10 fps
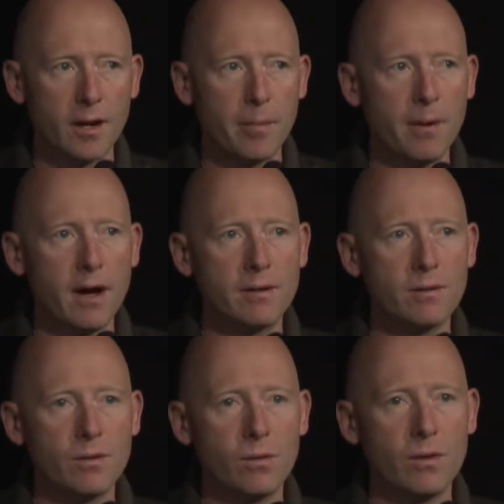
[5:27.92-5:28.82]
but
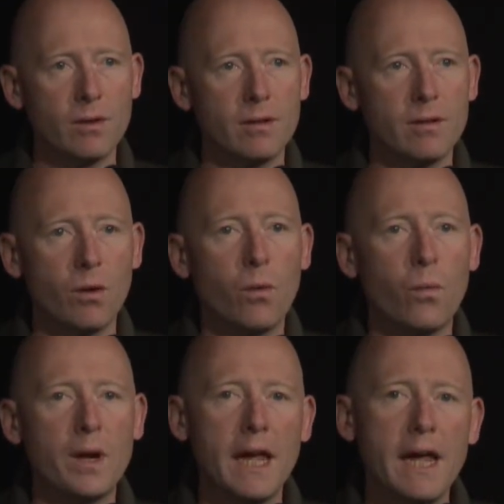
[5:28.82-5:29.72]

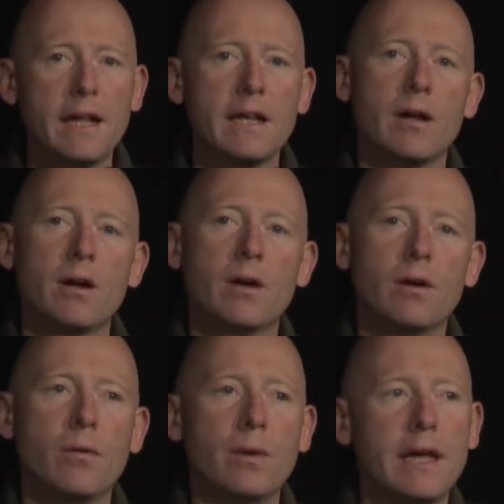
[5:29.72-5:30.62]
we can't
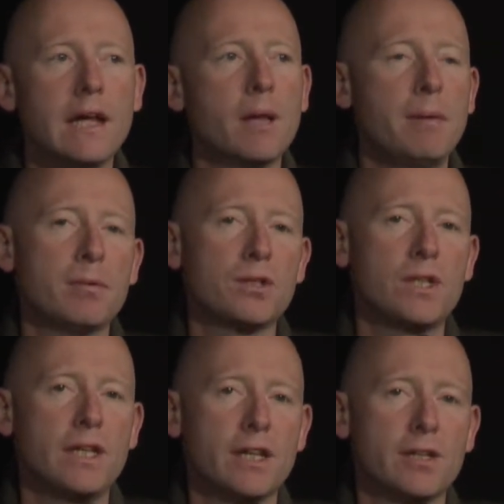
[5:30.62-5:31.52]
let people
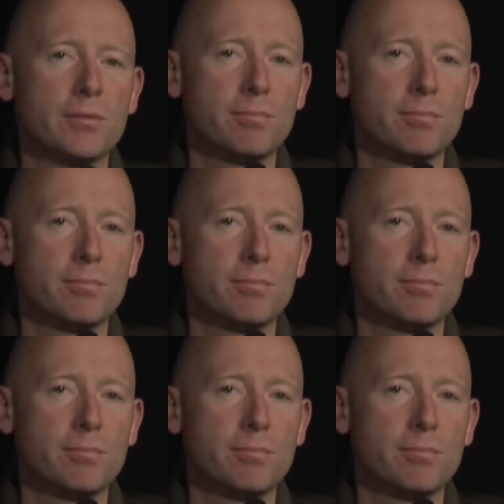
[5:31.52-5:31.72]
see this."